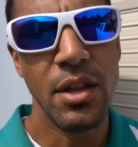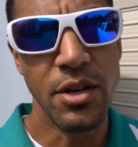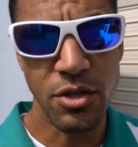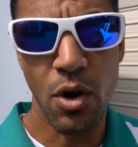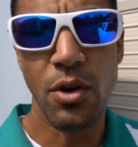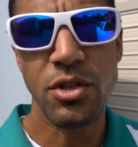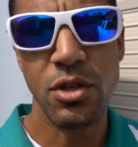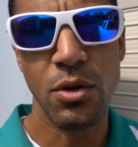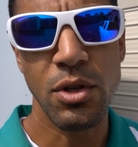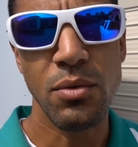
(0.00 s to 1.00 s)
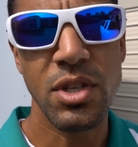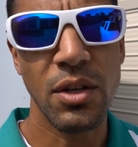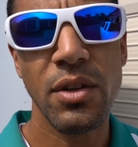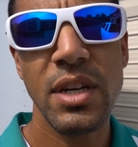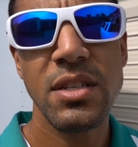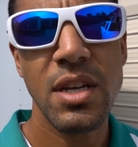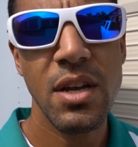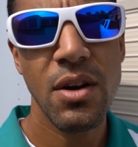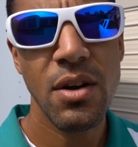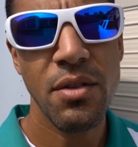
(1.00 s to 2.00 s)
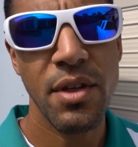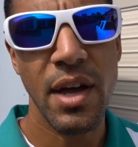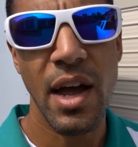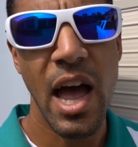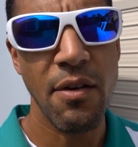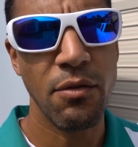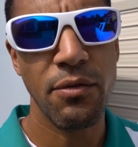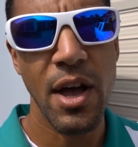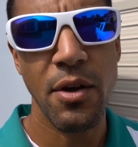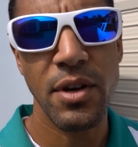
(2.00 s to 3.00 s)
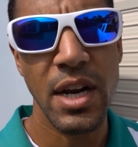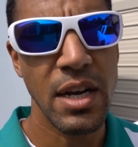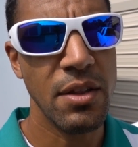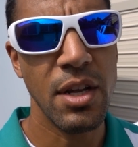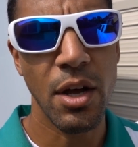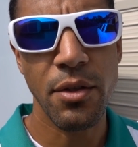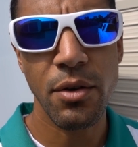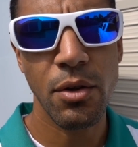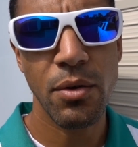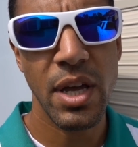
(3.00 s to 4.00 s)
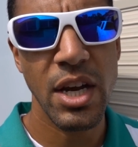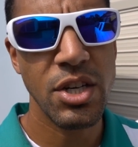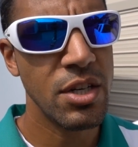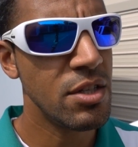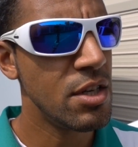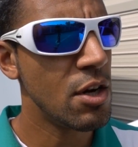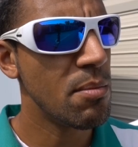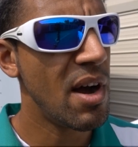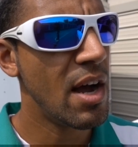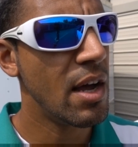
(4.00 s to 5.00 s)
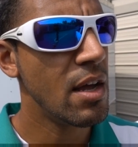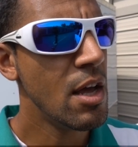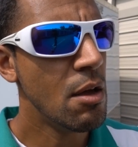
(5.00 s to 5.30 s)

there's also utilities here that I haven't found at any of the other locations nearby,